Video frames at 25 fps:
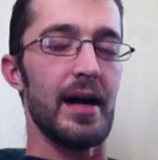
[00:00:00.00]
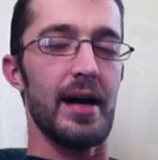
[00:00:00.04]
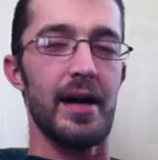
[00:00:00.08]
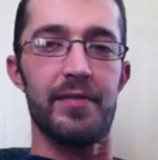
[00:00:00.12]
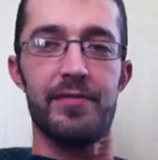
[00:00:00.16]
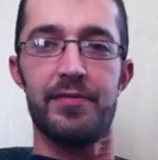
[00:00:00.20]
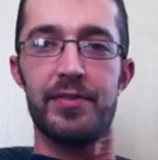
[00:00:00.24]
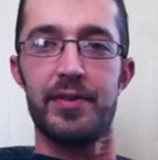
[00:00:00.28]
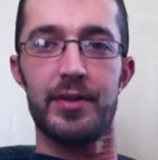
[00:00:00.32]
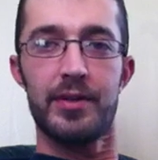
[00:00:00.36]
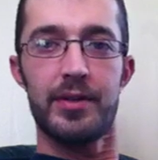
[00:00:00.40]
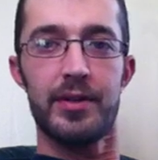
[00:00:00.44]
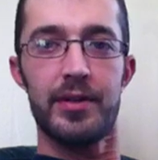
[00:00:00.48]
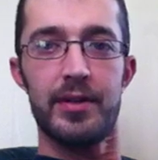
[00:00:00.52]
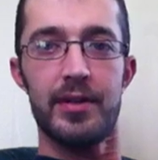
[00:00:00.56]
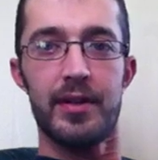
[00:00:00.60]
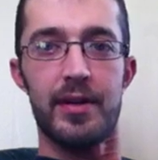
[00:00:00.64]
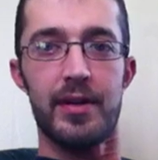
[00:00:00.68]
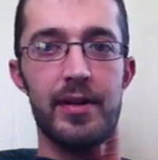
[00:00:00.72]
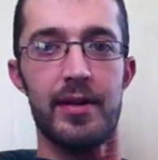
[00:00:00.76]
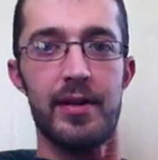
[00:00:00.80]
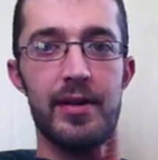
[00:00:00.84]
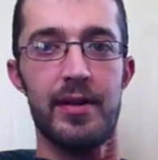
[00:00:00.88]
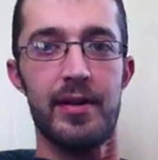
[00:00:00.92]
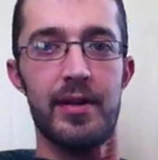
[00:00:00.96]
I feel
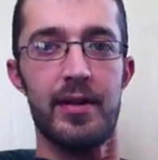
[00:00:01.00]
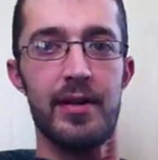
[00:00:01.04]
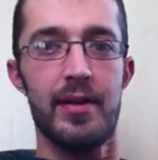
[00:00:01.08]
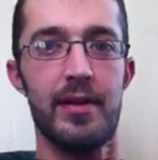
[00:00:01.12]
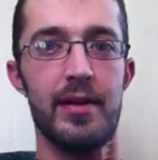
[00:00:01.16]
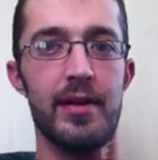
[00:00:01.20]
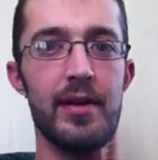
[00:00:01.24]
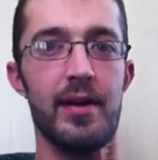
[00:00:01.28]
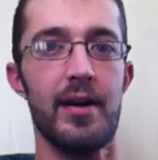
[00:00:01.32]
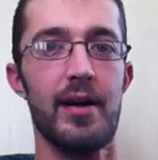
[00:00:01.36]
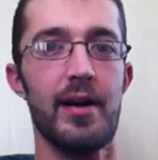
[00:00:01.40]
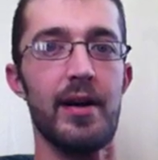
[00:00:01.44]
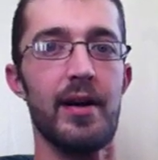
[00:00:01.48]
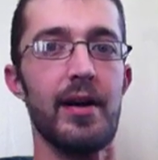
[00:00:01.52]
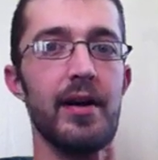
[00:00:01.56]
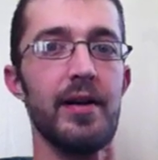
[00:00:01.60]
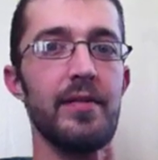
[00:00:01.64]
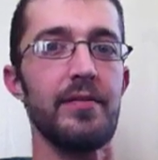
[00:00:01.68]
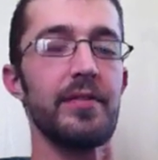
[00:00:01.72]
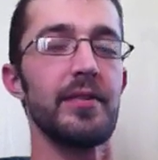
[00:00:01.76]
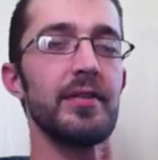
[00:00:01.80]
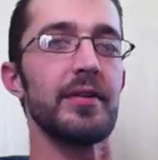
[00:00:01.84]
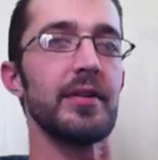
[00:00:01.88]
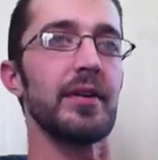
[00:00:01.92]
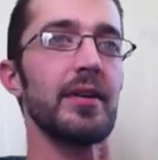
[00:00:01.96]
good.
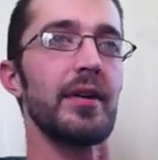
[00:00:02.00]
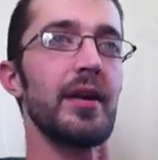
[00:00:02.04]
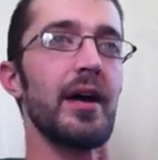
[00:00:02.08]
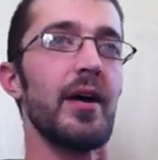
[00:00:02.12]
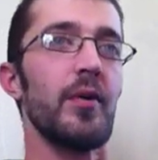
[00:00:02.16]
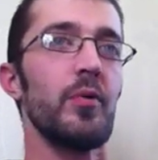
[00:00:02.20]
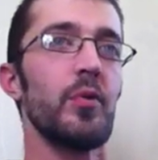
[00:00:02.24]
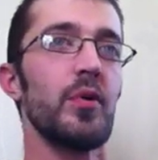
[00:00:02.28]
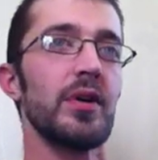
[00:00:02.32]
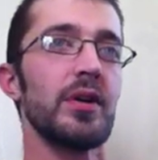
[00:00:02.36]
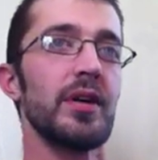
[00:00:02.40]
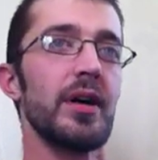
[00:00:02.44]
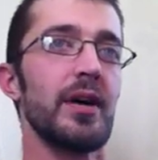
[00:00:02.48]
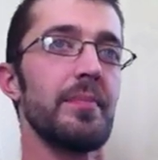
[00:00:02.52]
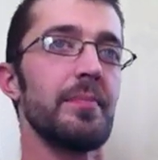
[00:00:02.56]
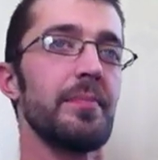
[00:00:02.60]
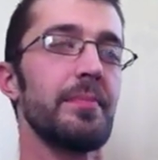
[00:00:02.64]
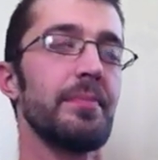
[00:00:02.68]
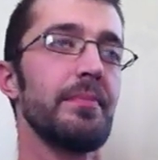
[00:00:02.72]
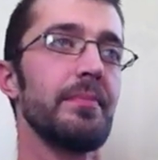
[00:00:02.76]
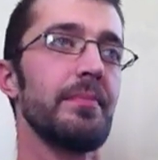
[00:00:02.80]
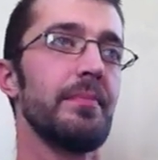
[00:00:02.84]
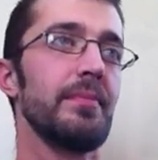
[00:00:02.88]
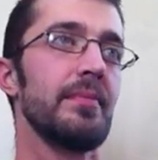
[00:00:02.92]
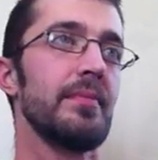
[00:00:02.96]
I woke up
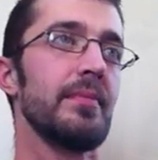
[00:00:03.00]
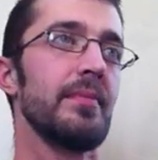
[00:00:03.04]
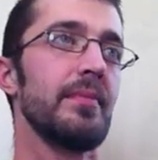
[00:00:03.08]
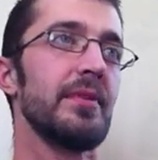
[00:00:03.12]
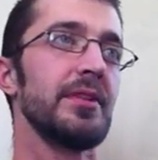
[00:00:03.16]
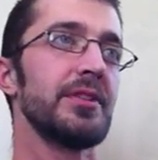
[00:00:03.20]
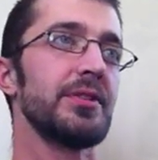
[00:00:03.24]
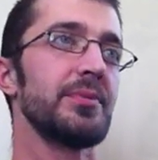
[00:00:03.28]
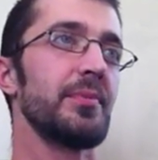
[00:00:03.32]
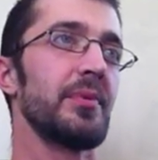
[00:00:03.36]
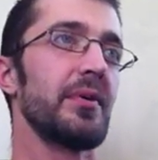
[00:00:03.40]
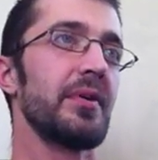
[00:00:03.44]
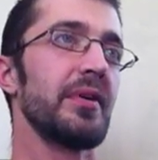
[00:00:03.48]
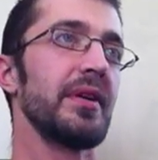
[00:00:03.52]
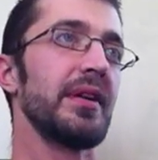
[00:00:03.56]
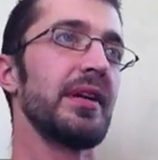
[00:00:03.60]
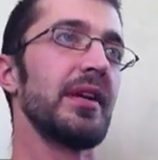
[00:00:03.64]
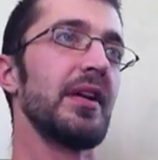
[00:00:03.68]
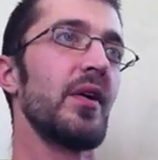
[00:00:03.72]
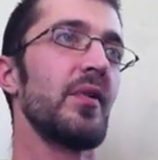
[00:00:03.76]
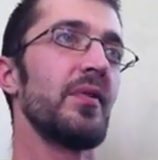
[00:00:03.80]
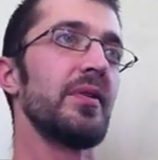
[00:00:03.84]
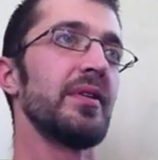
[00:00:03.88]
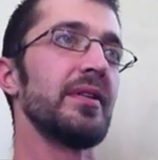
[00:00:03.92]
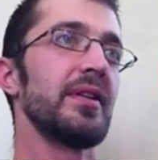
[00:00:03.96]
this morning
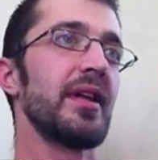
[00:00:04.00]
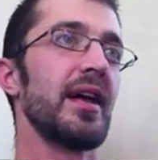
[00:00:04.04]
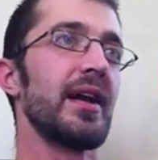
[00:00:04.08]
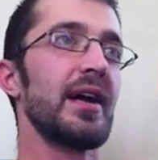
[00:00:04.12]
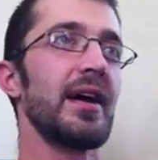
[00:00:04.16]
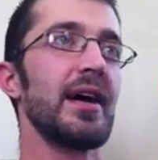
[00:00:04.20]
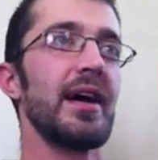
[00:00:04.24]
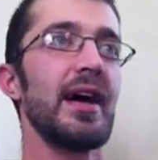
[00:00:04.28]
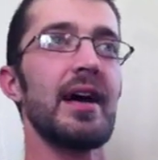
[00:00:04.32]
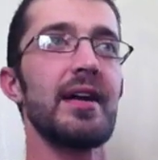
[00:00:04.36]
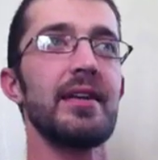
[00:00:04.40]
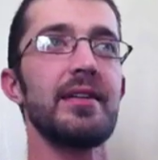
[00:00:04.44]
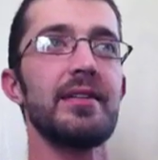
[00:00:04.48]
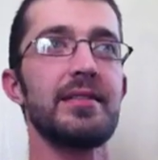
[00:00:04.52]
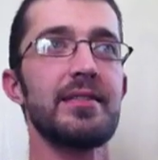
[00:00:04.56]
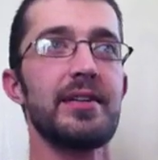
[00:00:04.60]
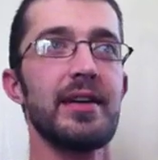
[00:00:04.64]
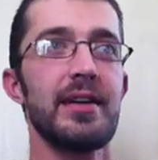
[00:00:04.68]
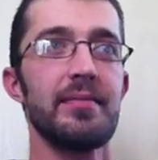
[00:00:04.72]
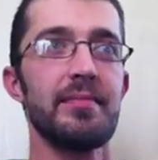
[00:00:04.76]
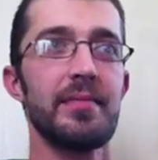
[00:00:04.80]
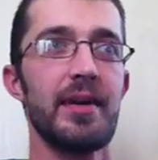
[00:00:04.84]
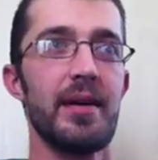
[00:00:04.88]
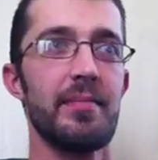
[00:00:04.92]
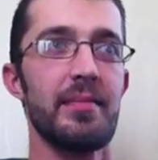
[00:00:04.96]
knowing that I had to
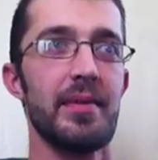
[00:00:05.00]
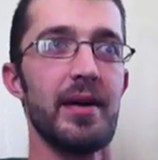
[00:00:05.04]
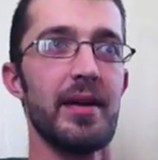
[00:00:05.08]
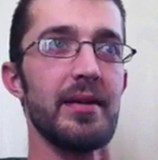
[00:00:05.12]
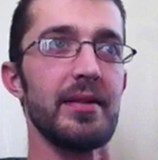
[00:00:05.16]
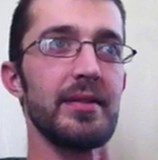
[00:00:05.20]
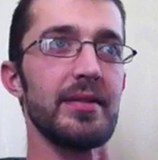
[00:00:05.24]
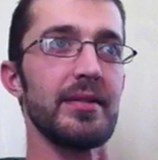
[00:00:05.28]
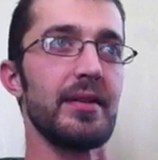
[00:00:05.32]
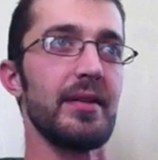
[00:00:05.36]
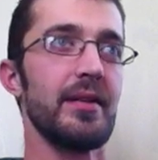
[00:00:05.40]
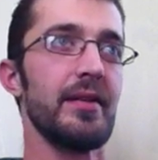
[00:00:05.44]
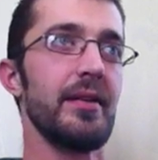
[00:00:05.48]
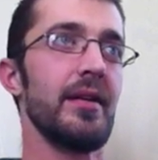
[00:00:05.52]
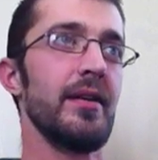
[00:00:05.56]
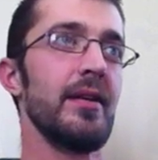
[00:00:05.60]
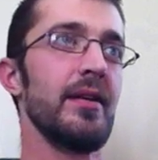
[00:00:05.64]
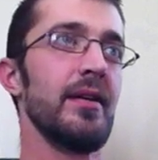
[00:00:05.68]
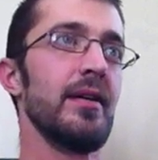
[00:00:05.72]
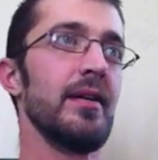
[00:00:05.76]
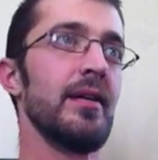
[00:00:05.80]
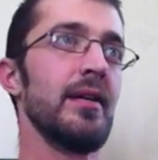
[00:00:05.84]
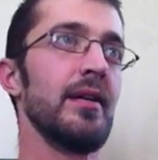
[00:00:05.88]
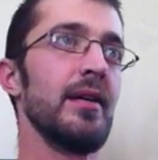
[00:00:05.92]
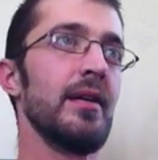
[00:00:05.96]
take my medicine,
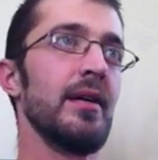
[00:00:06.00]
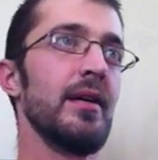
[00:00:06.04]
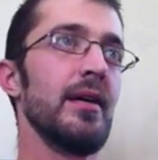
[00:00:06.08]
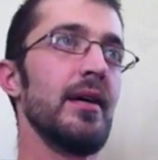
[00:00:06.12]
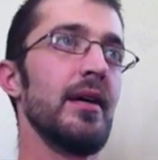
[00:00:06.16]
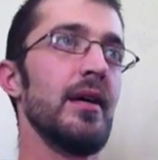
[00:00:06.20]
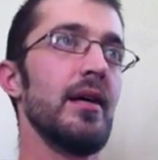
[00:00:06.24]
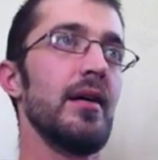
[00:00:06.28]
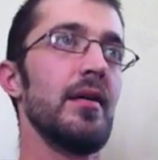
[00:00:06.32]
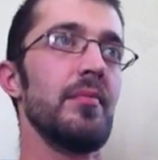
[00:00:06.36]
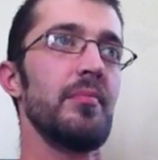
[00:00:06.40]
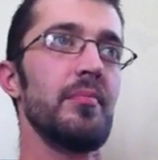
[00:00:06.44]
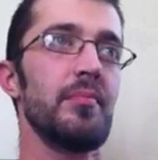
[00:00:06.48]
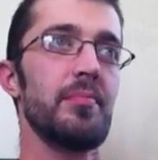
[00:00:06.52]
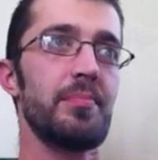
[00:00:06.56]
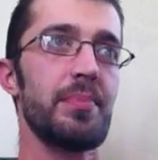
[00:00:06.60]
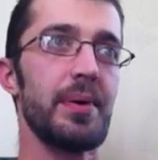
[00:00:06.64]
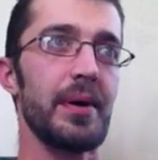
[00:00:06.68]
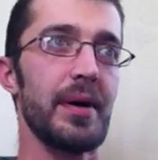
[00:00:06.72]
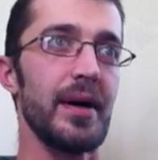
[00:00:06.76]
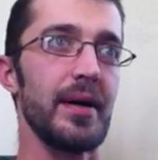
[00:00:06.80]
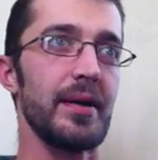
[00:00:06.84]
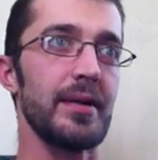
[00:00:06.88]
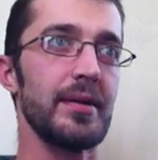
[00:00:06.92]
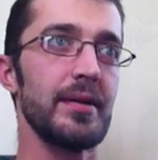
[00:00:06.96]

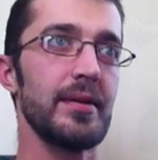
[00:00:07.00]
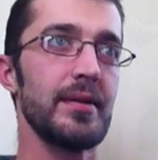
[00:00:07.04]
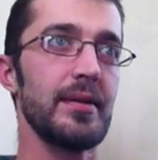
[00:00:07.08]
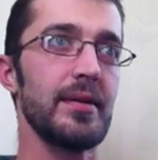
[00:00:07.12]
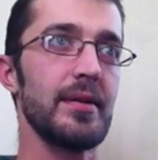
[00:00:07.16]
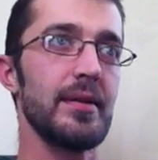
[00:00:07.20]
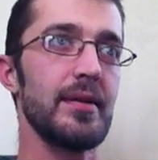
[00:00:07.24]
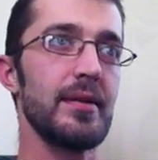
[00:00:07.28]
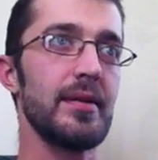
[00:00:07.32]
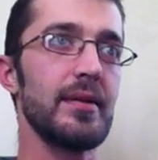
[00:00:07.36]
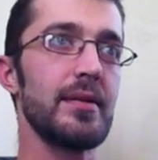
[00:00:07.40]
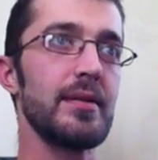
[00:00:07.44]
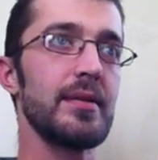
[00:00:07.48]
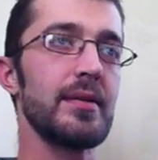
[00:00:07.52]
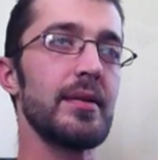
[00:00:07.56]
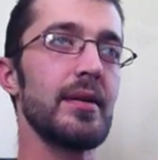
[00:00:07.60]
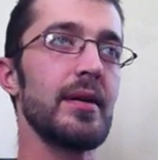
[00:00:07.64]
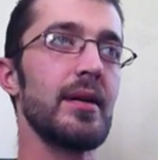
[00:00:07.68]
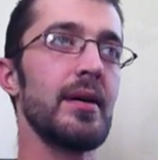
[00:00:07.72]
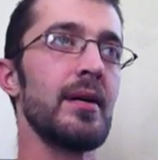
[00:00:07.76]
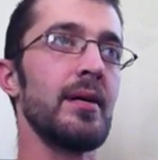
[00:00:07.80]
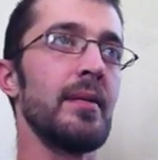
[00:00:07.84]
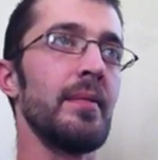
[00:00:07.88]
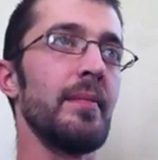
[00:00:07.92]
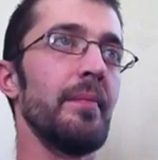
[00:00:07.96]
but
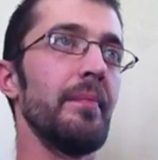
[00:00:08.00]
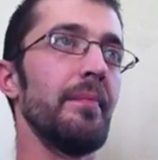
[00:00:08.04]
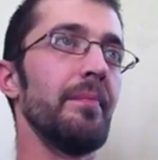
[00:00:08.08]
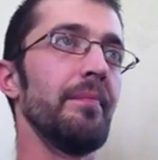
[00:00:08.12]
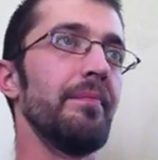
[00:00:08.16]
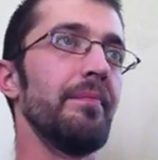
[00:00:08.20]
I